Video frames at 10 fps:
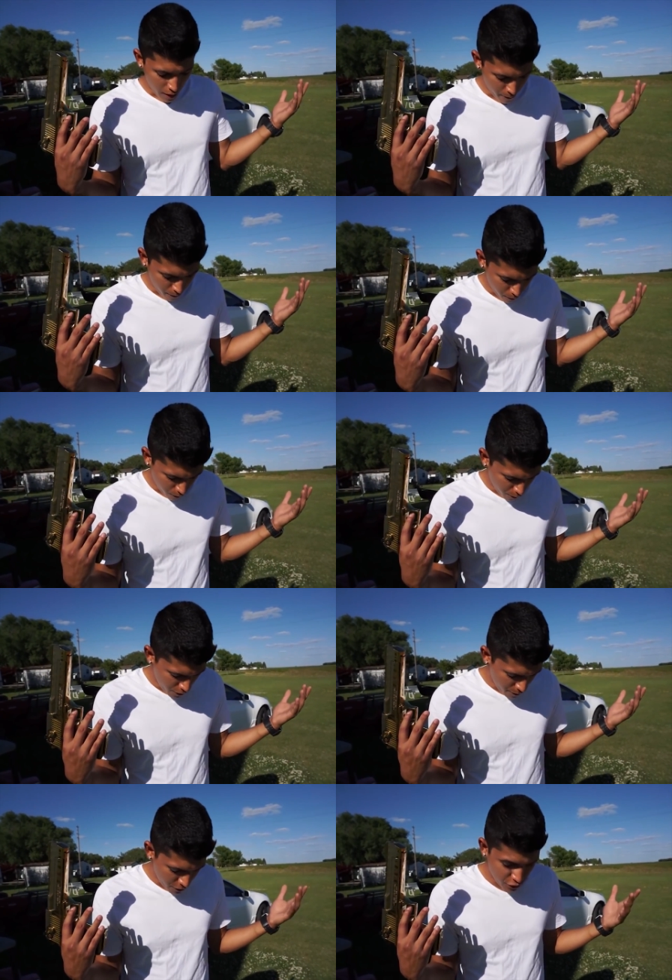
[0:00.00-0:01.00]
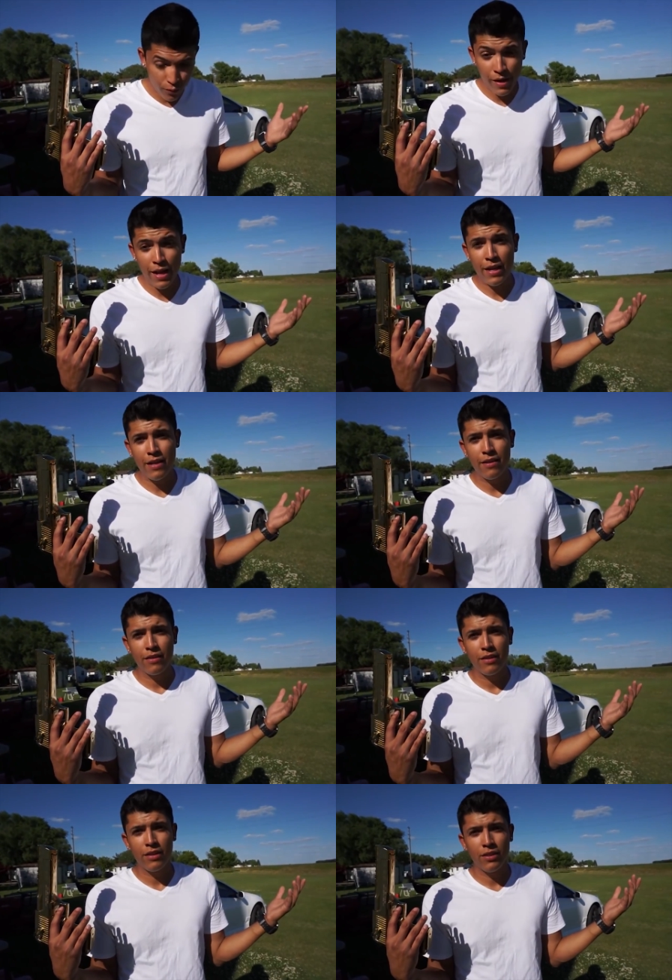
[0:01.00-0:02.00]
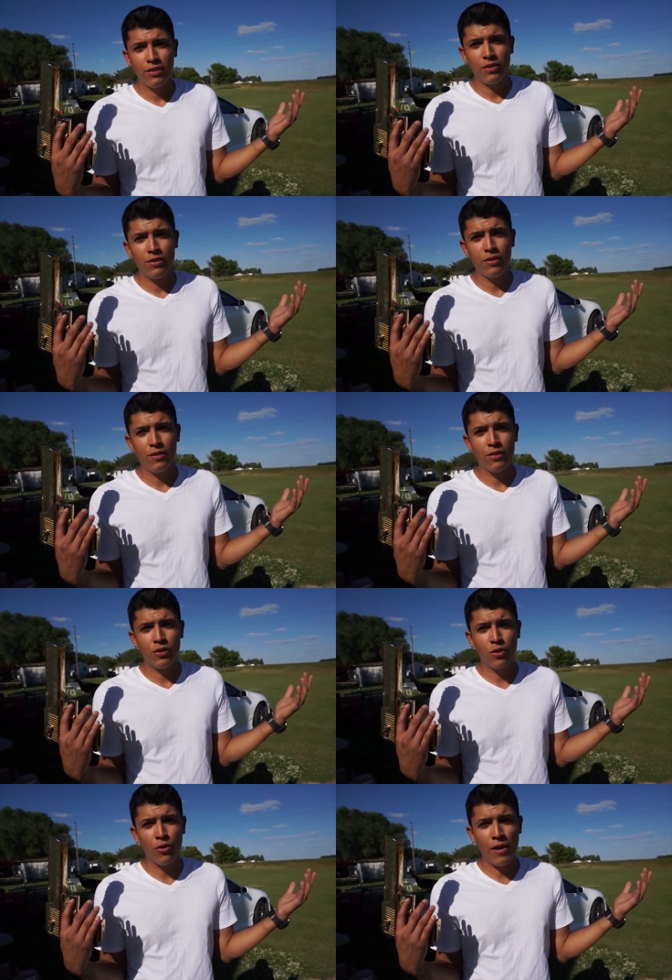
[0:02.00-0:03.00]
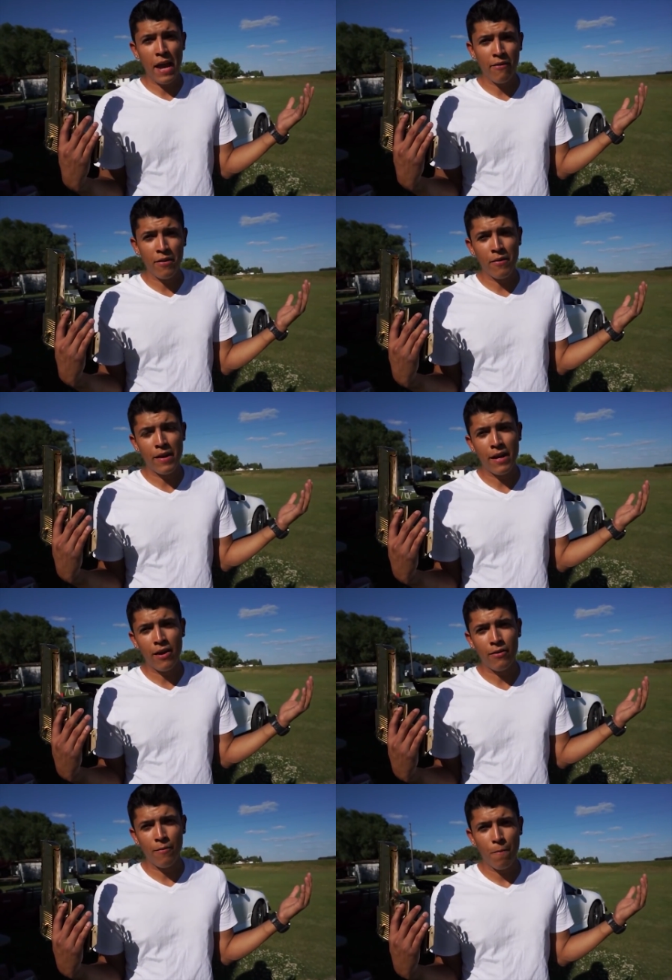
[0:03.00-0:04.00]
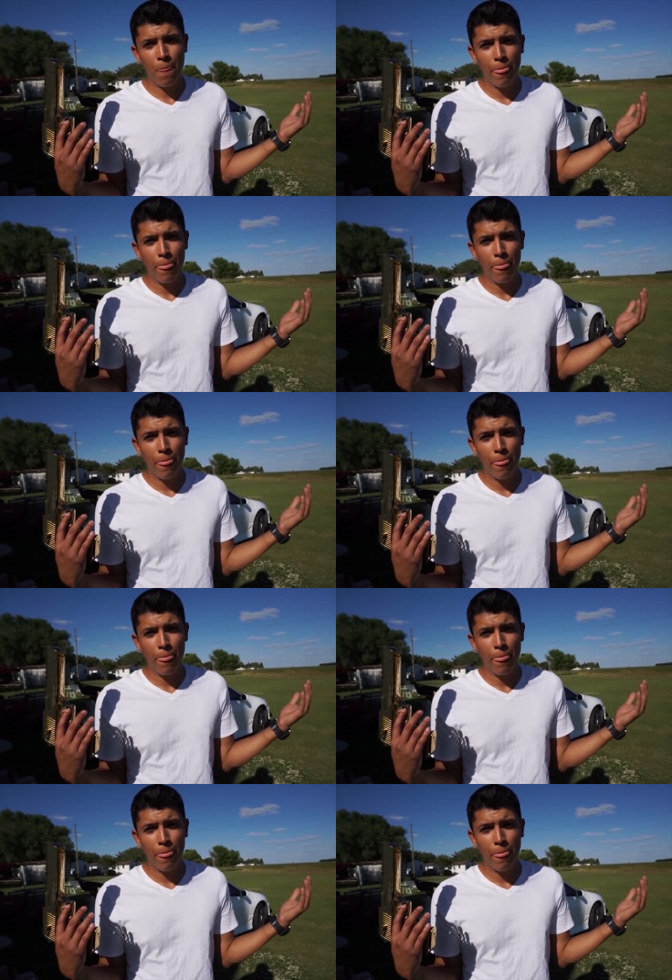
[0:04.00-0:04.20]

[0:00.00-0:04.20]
I'm pretty much ready to go to heaven right now